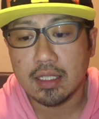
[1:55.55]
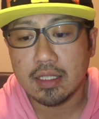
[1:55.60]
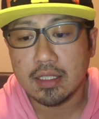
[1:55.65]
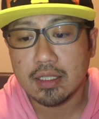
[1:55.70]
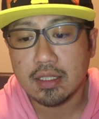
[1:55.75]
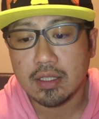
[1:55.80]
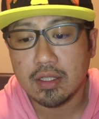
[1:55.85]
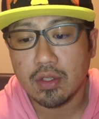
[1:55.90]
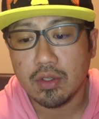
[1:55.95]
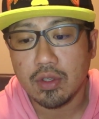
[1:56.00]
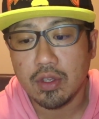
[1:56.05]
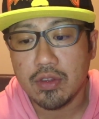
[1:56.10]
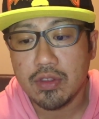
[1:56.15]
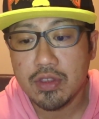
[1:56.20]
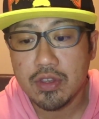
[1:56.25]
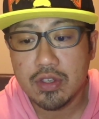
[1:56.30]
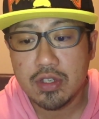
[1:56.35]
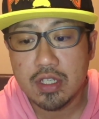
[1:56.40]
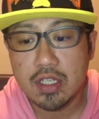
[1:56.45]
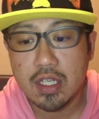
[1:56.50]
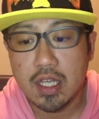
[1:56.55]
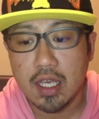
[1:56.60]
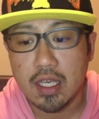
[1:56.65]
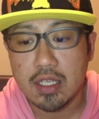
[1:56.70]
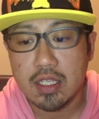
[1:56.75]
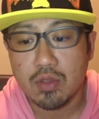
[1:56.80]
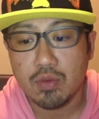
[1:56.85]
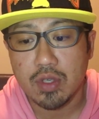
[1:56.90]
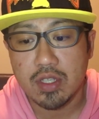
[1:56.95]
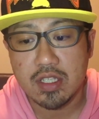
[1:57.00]
So the third
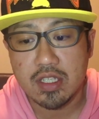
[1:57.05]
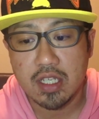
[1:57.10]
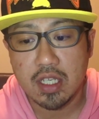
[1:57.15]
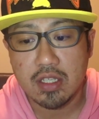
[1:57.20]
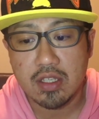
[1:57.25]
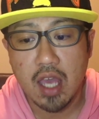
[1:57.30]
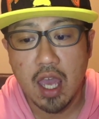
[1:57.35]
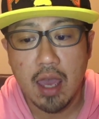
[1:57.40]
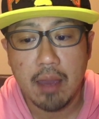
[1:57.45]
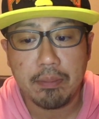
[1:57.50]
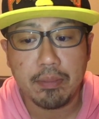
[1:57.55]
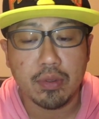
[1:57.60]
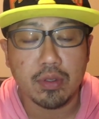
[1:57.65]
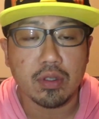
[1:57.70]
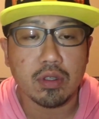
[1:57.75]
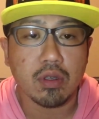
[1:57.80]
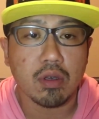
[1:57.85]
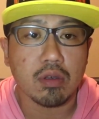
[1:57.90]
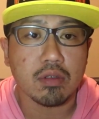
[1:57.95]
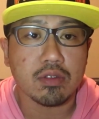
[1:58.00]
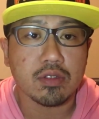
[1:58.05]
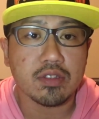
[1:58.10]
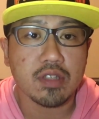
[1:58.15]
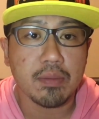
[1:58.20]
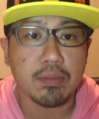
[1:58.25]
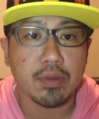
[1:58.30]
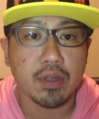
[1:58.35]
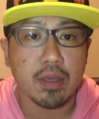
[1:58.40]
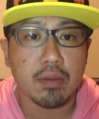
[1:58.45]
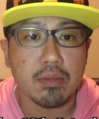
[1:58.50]
test was just happened on
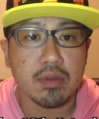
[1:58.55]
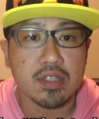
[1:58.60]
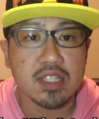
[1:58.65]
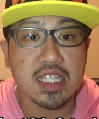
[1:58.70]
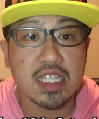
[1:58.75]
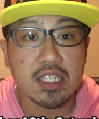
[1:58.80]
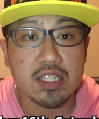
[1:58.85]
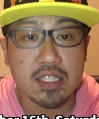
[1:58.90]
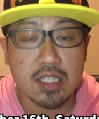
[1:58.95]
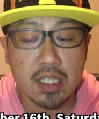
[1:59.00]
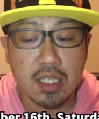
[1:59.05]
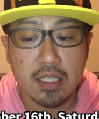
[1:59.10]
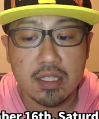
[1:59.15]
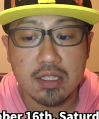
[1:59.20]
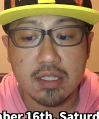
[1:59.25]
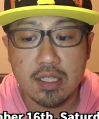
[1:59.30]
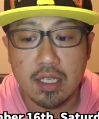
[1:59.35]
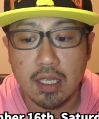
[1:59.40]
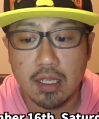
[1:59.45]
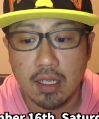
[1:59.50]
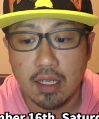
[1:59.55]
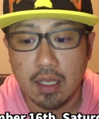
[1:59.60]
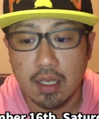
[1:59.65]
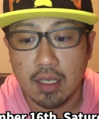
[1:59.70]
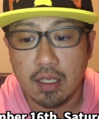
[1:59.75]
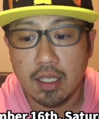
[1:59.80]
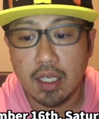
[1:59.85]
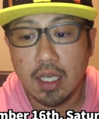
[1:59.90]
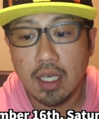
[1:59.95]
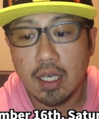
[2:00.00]
September 16th,
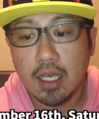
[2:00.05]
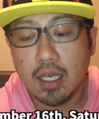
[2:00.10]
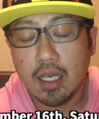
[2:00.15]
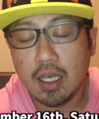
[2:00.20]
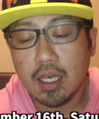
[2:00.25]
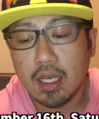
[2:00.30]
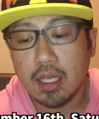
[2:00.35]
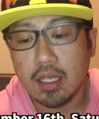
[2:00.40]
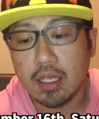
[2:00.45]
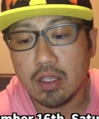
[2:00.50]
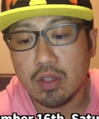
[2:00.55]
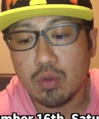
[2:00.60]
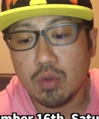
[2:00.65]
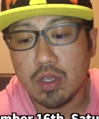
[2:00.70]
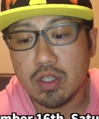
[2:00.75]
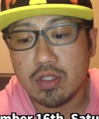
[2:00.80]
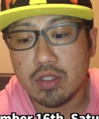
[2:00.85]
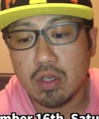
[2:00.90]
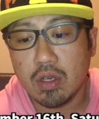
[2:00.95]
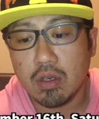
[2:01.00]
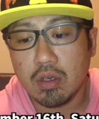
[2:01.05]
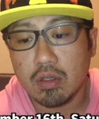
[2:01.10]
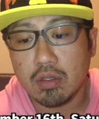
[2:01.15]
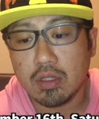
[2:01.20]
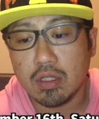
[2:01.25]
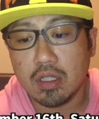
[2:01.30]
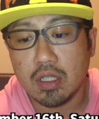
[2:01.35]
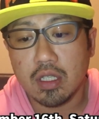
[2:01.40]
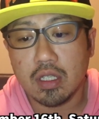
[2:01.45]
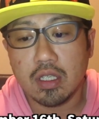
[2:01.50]
Saturday, and it was
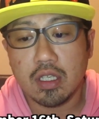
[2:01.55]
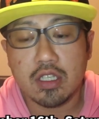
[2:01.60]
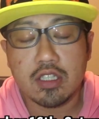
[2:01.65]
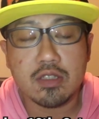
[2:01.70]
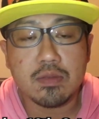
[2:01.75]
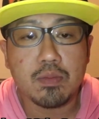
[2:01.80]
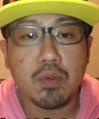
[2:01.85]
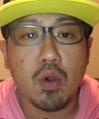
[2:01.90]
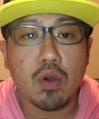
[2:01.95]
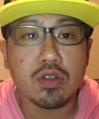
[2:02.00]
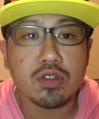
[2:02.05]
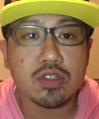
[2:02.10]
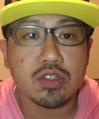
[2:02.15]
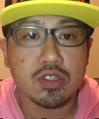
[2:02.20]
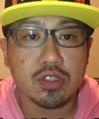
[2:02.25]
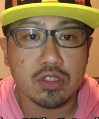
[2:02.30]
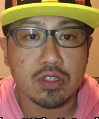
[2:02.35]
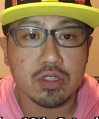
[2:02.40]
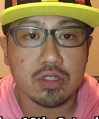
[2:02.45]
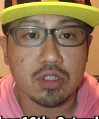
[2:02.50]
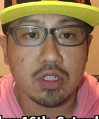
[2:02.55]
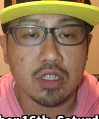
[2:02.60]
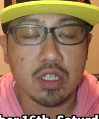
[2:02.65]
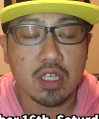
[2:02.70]
on the sponsor,